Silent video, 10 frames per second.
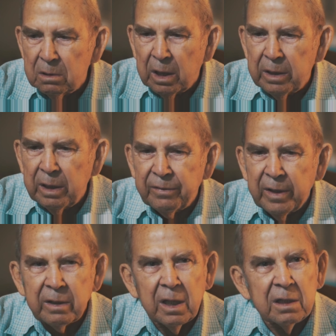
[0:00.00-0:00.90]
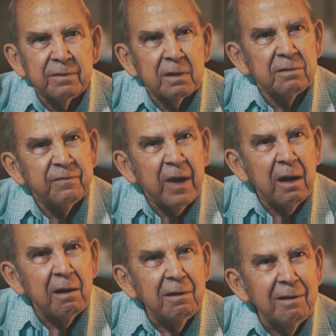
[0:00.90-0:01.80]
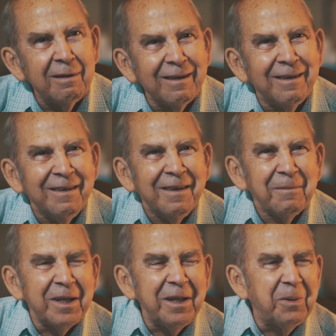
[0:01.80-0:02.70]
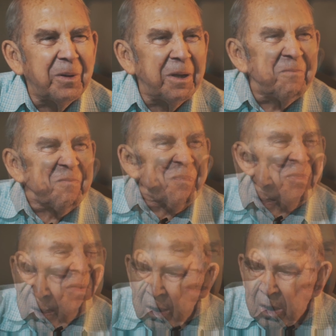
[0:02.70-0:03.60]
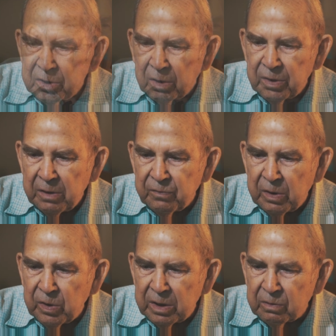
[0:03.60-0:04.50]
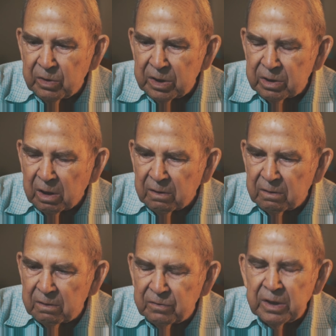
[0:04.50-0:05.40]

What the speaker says: I didn't think that was fair. But anyway, so then we went to Wichita,